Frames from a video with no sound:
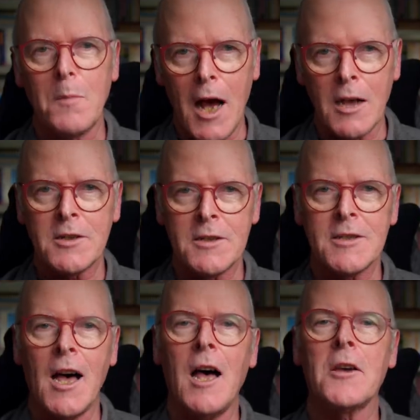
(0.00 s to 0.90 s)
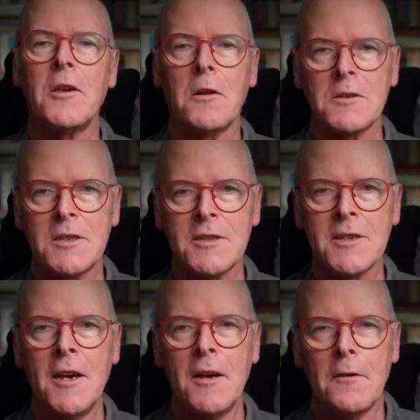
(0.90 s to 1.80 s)
marshes,
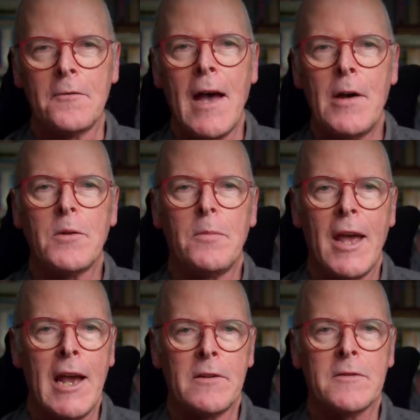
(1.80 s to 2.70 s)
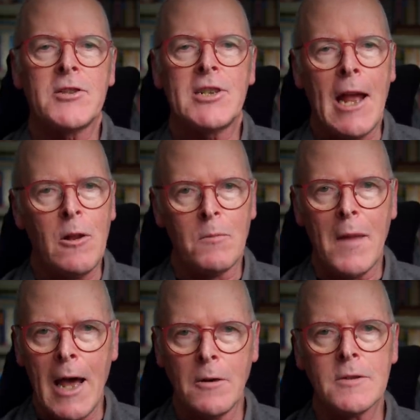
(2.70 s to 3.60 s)
archaeologists have found a pair of shell
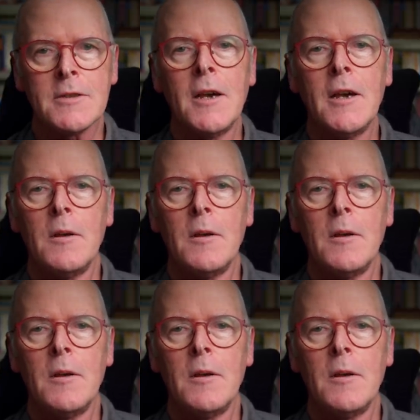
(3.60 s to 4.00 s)
mounds